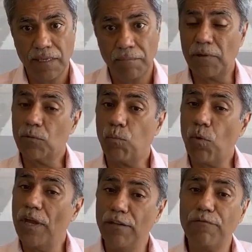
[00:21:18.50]
But
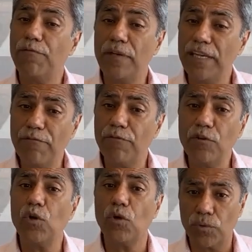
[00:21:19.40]
if you
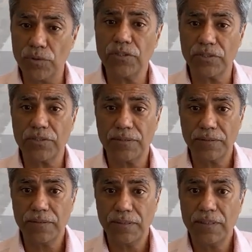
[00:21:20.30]
don't,
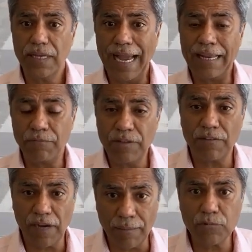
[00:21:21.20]
and we've
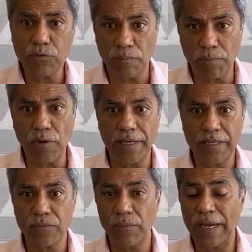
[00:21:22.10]
come to a
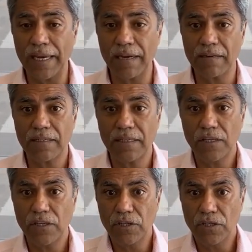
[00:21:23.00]
point where
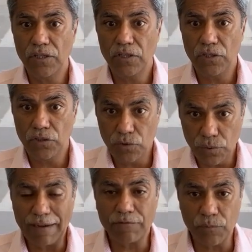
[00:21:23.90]
we
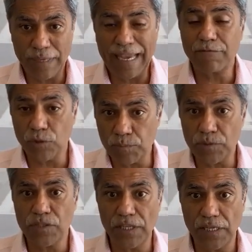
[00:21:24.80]
have to
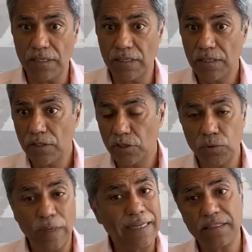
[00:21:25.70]
proceed,
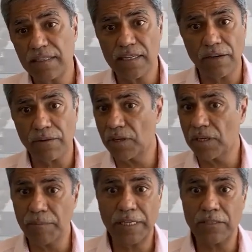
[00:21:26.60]
you either disagree or
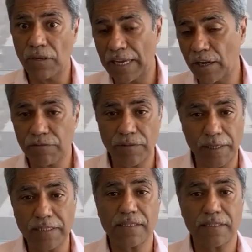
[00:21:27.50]
commit or get off the
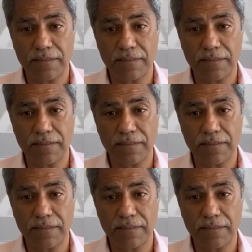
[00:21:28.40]
bus,